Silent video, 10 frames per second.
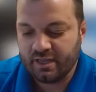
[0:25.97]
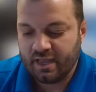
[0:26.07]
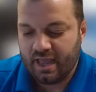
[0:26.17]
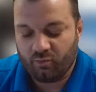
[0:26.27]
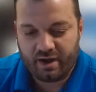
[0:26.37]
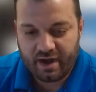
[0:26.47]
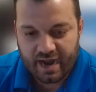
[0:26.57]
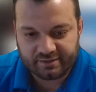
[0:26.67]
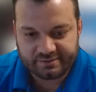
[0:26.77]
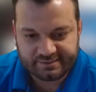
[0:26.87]
In a
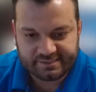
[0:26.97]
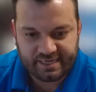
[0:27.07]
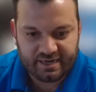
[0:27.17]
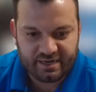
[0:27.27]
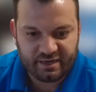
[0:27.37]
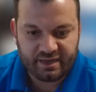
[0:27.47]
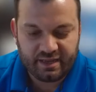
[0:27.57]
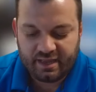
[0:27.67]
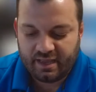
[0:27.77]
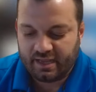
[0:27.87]
warehouse setting,
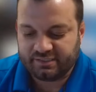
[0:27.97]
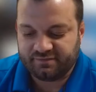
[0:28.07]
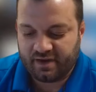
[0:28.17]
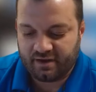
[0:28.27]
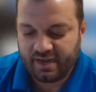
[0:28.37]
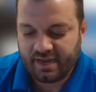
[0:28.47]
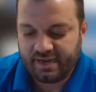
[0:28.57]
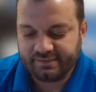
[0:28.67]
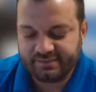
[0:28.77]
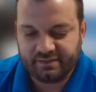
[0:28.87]
it's very
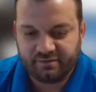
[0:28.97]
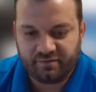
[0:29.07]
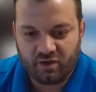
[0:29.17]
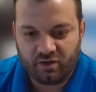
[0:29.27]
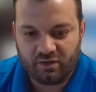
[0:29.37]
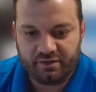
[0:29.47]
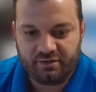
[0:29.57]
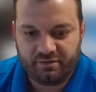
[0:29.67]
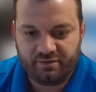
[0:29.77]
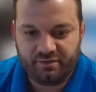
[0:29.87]
easy to fall
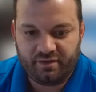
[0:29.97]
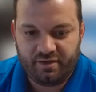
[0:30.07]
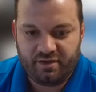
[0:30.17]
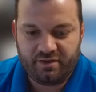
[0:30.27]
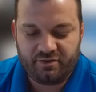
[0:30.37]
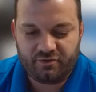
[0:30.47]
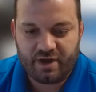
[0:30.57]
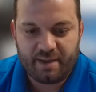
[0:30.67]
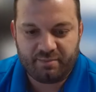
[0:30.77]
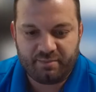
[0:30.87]
into the
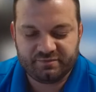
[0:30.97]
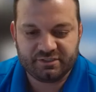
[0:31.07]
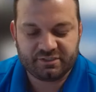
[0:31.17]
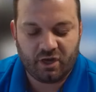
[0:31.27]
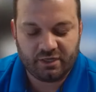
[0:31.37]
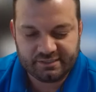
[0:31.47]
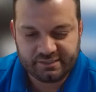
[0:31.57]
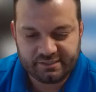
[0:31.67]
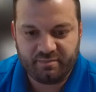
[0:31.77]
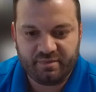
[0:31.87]
trap of just
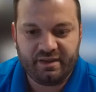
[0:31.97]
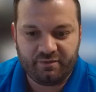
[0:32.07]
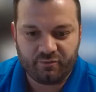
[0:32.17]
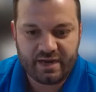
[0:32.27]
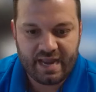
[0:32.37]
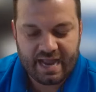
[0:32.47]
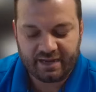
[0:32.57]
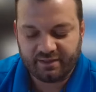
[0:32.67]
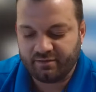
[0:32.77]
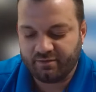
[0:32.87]
constantly being
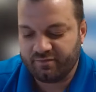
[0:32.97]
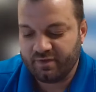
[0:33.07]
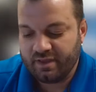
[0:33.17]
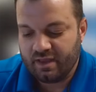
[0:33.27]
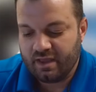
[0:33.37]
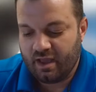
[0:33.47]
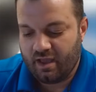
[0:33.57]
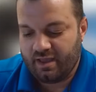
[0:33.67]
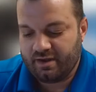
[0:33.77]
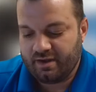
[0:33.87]
reactive
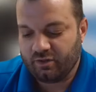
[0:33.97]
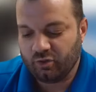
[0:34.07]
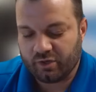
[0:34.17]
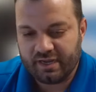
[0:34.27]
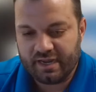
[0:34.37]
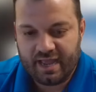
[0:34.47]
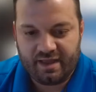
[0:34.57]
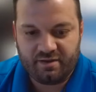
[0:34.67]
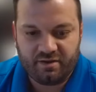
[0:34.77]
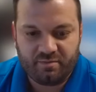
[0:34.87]
and looking
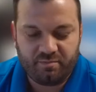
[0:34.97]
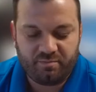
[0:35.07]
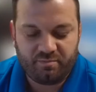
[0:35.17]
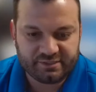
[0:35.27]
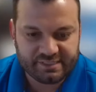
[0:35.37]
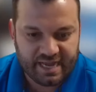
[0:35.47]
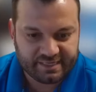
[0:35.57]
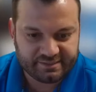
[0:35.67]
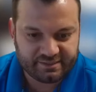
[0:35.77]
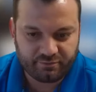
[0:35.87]
at
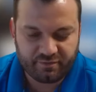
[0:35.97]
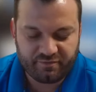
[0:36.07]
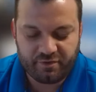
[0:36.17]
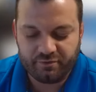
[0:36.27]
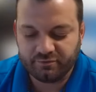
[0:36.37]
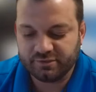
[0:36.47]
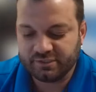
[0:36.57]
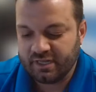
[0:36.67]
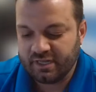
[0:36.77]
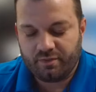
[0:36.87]
post-accident
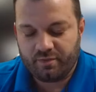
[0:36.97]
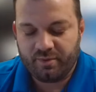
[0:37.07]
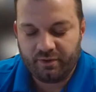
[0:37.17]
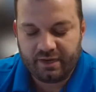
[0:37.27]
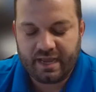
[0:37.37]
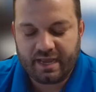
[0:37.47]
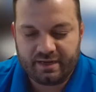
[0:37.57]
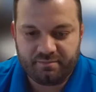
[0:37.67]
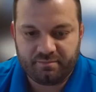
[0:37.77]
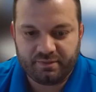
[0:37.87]
reviews. The building
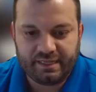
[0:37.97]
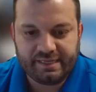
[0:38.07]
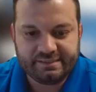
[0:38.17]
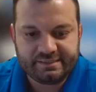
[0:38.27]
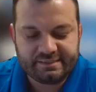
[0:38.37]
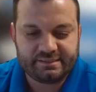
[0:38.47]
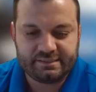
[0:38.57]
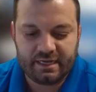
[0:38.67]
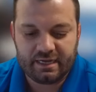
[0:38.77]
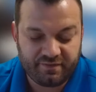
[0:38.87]
had in
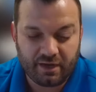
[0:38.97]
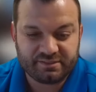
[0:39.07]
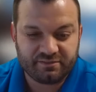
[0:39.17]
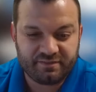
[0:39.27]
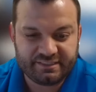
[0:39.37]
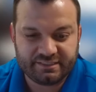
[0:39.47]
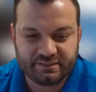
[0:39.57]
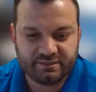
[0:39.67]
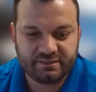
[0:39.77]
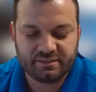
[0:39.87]
place safety
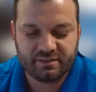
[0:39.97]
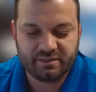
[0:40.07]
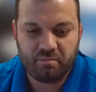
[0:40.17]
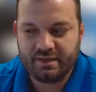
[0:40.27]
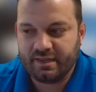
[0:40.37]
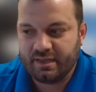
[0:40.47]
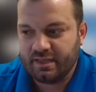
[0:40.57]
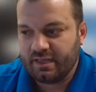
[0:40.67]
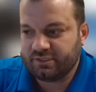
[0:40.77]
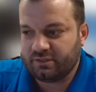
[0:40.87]
observations, but
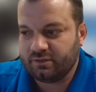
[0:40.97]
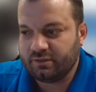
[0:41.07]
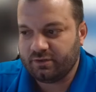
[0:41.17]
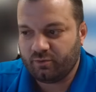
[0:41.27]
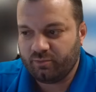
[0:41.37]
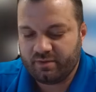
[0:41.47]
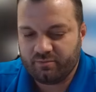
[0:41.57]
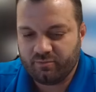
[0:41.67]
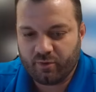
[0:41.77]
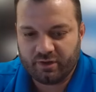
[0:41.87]
it was a little
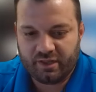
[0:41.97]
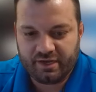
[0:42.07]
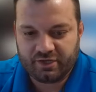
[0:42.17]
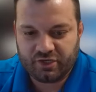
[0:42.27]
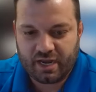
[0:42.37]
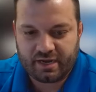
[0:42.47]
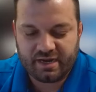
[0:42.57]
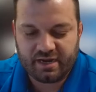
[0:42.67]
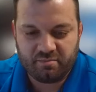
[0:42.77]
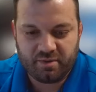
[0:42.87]
bit more like
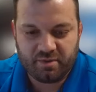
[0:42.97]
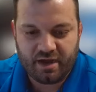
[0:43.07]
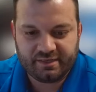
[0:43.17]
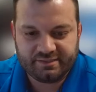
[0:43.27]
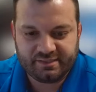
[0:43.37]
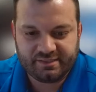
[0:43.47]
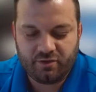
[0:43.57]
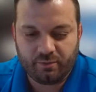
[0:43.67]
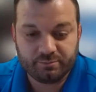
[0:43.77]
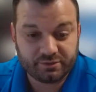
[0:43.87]
checking a box that
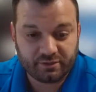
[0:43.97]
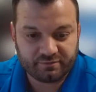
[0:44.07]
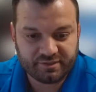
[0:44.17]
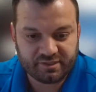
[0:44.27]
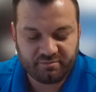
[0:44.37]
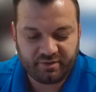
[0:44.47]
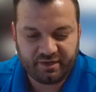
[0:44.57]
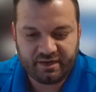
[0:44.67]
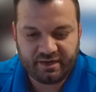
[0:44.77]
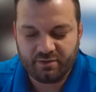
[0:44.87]
you observe
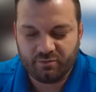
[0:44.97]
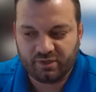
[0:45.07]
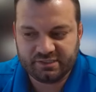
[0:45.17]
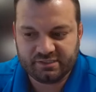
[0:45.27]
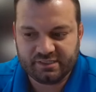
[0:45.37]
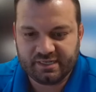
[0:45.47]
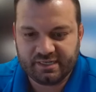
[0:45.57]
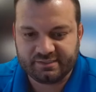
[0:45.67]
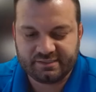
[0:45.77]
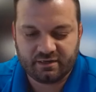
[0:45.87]
somebody. It wasn't
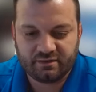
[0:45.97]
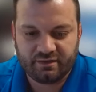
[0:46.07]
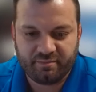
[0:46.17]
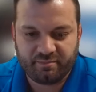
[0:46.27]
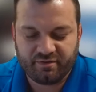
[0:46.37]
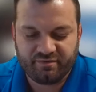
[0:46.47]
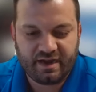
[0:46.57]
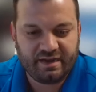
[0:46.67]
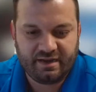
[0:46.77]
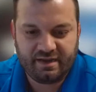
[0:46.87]
necessarily
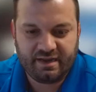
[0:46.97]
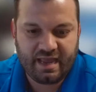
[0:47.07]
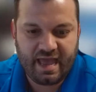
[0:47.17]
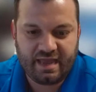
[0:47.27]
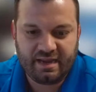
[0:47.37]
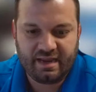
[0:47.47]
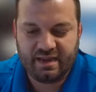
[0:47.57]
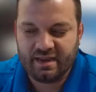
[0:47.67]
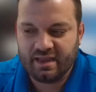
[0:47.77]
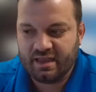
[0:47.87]
providing
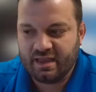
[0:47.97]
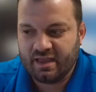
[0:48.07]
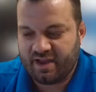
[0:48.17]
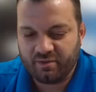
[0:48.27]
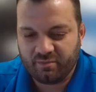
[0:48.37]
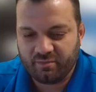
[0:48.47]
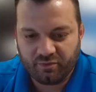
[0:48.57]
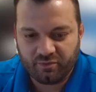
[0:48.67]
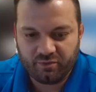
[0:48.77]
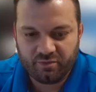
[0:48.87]
any
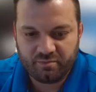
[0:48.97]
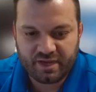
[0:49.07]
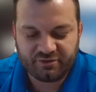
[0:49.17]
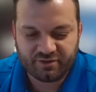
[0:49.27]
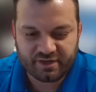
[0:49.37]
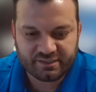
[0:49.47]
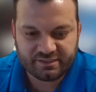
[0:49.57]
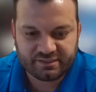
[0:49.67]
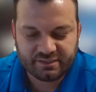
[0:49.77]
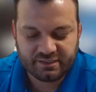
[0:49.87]
valuable
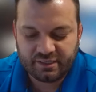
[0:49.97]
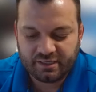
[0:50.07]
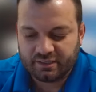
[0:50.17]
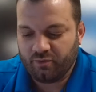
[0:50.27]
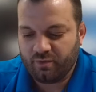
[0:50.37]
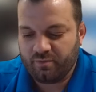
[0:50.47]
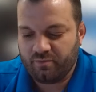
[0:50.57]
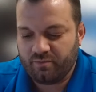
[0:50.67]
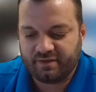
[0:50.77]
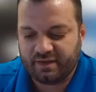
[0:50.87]
metrics. So
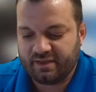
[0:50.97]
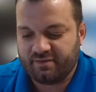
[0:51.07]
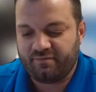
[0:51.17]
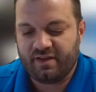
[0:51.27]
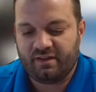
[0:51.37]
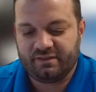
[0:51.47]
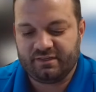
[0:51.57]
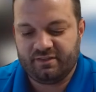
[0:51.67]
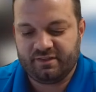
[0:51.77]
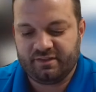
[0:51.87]
kind of again fell
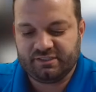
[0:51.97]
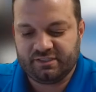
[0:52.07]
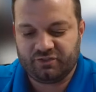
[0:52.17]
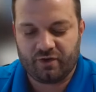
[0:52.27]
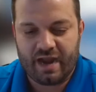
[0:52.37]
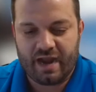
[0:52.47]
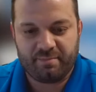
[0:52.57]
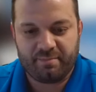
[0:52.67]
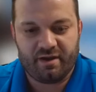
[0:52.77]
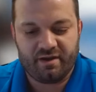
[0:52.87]
into this
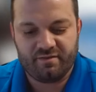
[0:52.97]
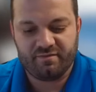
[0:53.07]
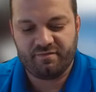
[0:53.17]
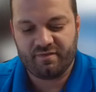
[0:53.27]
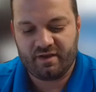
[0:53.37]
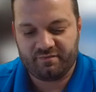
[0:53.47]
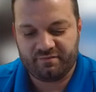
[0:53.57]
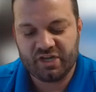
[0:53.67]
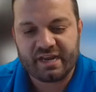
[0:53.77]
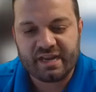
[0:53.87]
trap
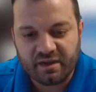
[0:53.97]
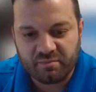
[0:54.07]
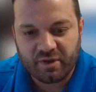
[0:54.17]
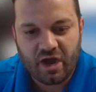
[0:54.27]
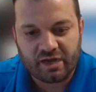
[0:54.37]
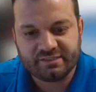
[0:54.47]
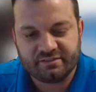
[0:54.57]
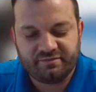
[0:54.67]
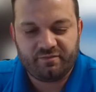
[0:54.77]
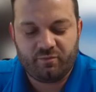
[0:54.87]
of checking a
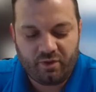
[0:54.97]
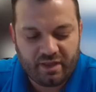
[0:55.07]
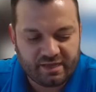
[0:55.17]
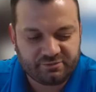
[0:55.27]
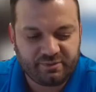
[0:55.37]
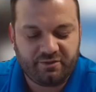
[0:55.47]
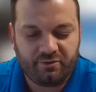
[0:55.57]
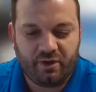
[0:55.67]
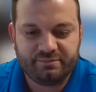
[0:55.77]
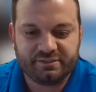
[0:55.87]
box of, well, yes, we
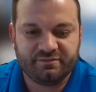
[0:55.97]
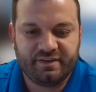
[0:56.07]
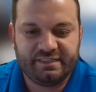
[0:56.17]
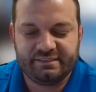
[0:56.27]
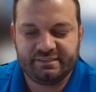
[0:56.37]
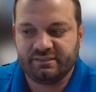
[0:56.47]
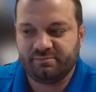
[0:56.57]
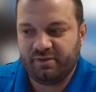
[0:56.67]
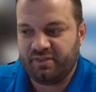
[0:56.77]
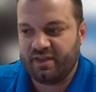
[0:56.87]
do
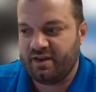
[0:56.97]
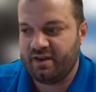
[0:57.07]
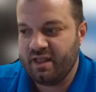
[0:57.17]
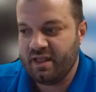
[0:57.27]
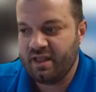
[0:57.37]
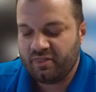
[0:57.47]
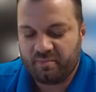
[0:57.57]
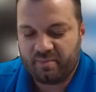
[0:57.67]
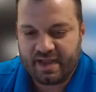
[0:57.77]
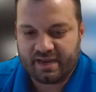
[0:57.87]
observations, but then
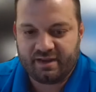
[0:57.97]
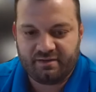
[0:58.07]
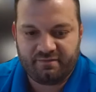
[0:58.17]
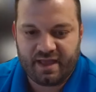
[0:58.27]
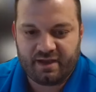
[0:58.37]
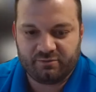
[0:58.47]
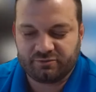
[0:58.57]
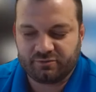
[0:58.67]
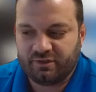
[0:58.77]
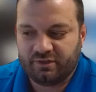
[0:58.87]
the back end of that
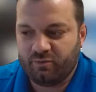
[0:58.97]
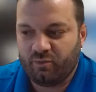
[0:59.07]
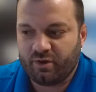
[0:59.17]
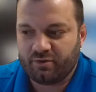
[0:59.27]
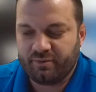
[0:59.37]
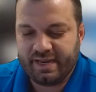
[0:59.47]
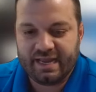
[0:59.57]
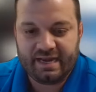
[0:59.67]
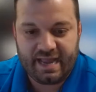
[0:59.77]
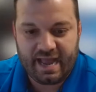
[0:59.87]
was really, well, what are we
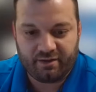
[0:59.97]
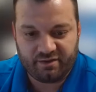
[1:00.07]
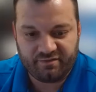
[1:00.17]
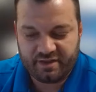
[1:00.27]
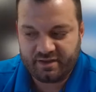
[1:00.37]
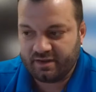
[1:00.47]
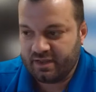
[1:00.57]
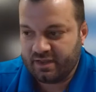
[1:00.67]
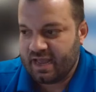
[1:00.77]
getting out of it?